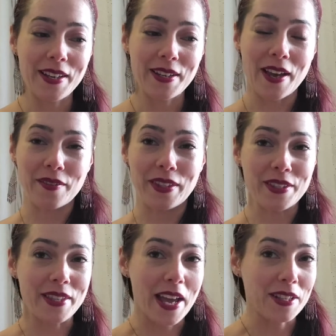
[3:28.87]
have this
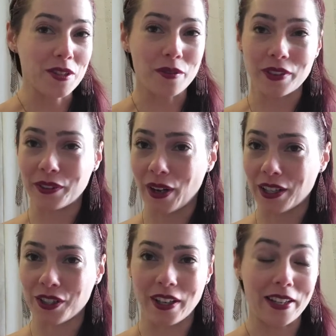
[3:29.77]
dance of
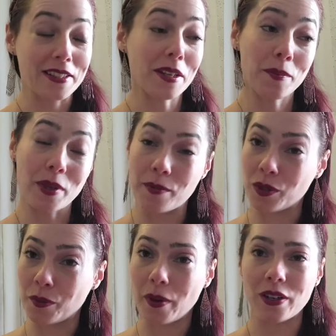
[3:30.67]
attraction and sometimes
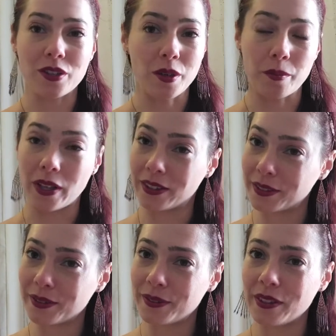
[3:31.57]
repulsion, but
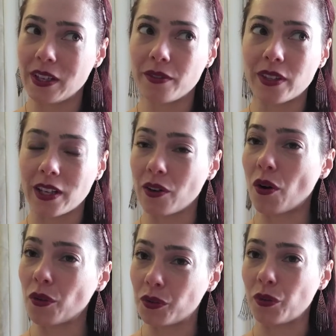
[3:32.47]
if they know
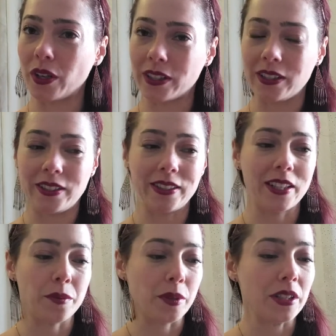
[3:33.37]
how to work it, it
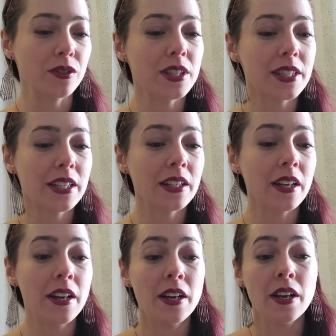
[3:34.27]
can be interesting.
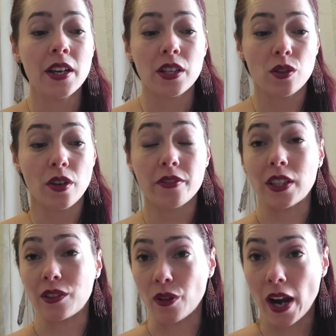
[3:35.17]
You have the
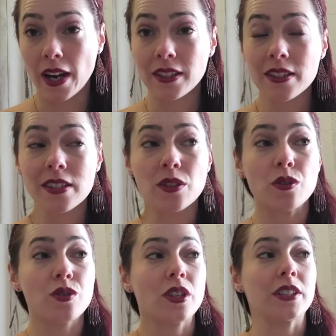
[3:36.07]
trines.
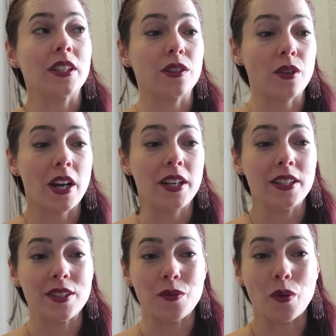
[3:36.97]
Usually the trine
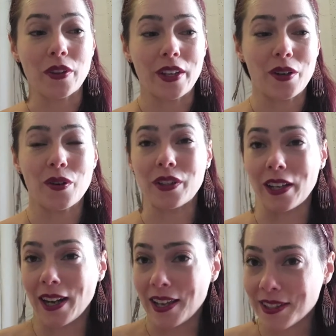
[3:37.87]
is what they call the
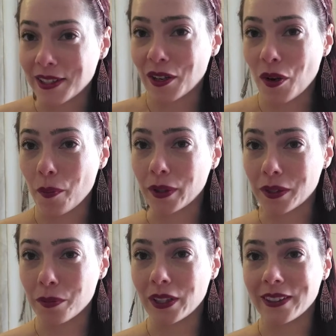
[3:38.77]
classical
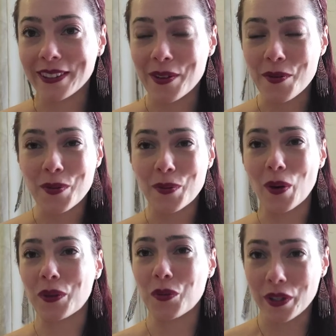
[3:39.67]
compatibility,
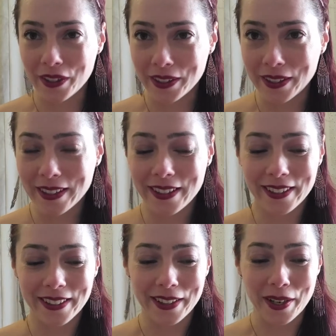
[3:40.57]
what we read
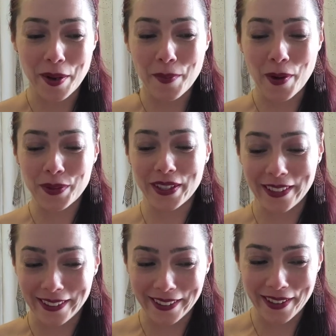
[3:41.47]
about
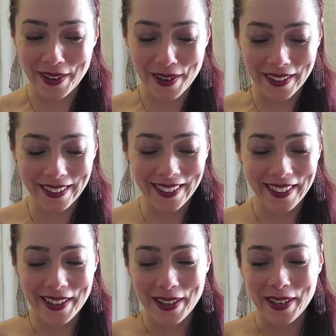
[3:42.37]
in
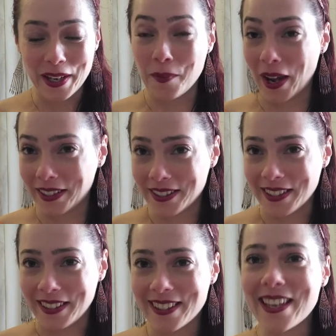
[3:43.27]

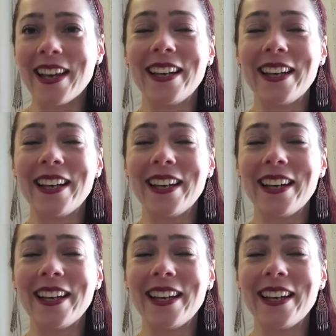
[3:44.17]
magazines.